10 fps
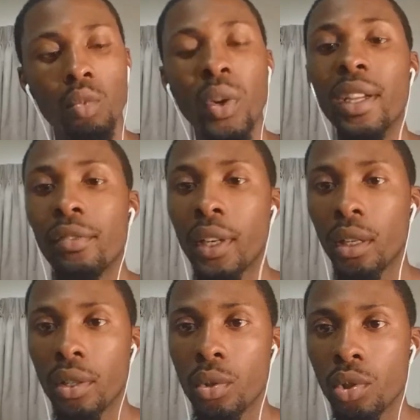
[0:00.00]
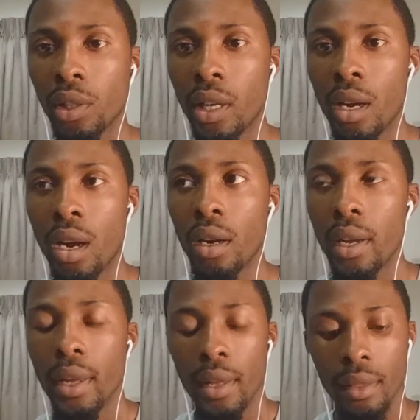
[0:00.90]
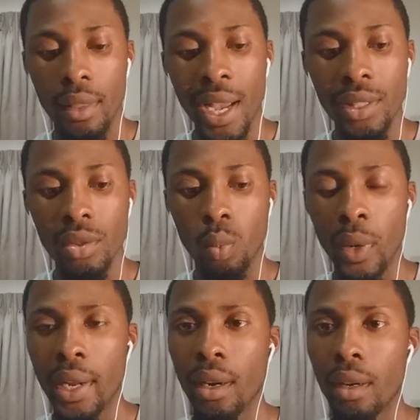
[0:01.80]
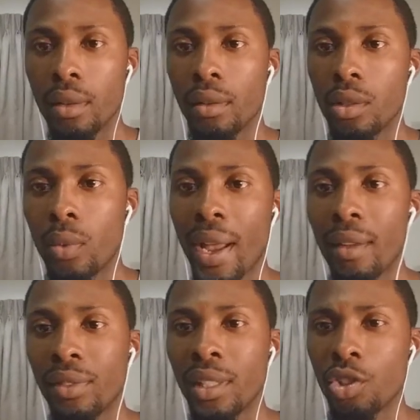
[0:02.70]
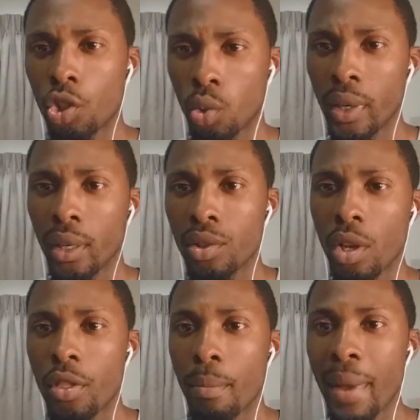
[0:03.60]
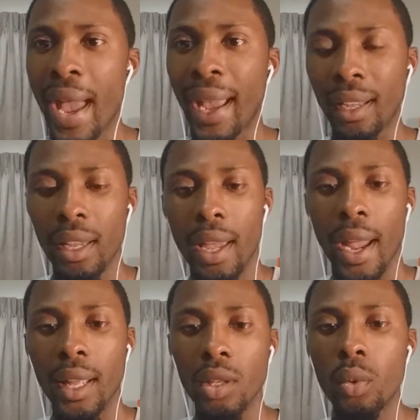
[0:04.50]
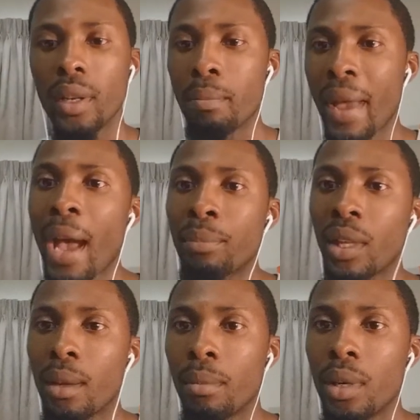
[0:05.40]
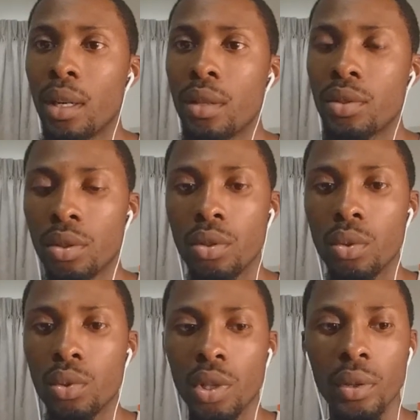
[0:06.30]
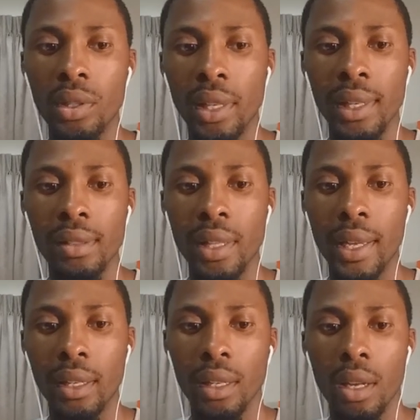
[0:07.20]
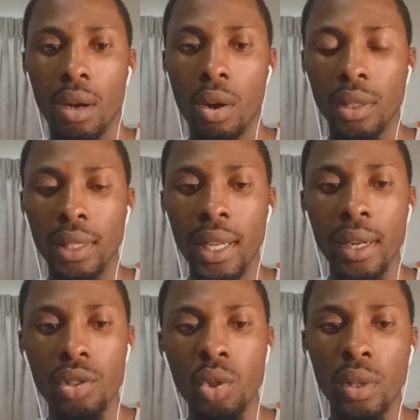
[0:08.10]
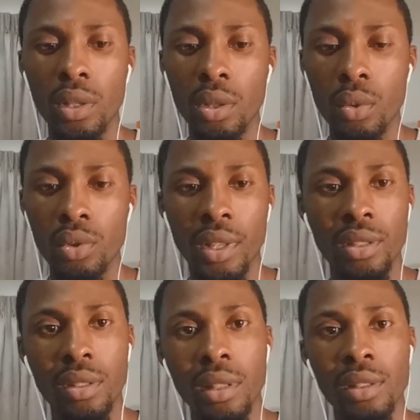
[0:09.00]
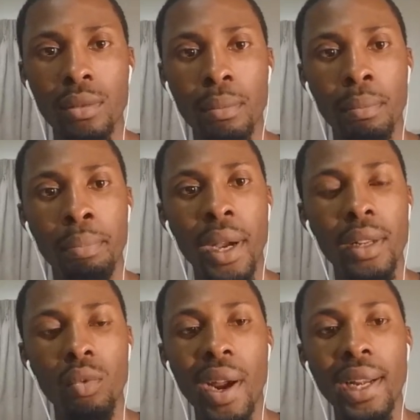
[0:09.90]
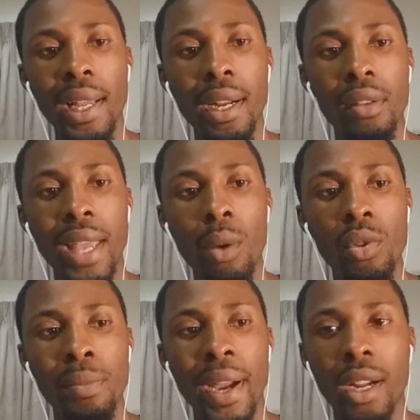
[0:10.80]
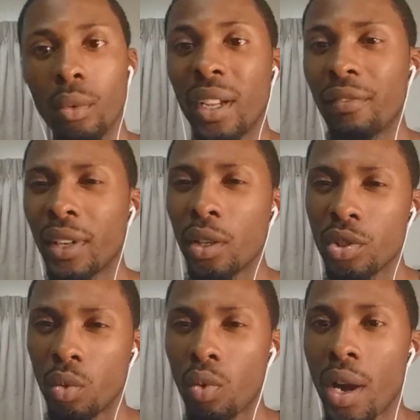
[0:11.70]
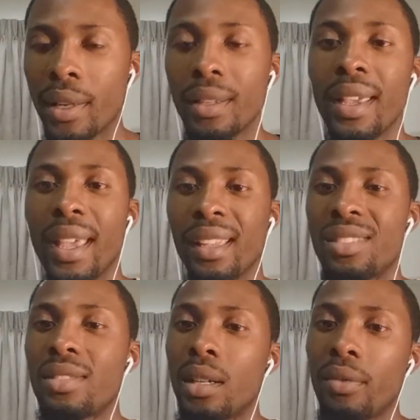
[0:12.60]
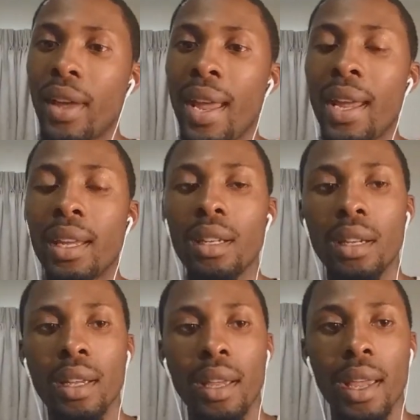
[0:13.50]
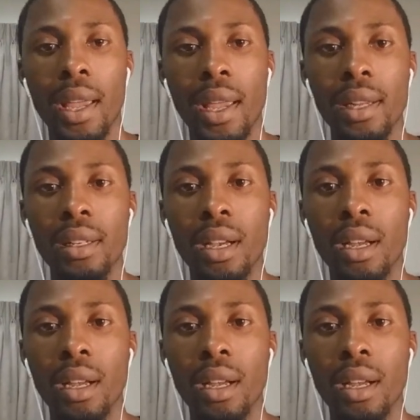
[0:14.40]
ring finger usually are. That's where you have these triggers on the back, and you can map them to do certain things. Like on Gears, you can use this button right here that was by your ring finger to run instead of A, and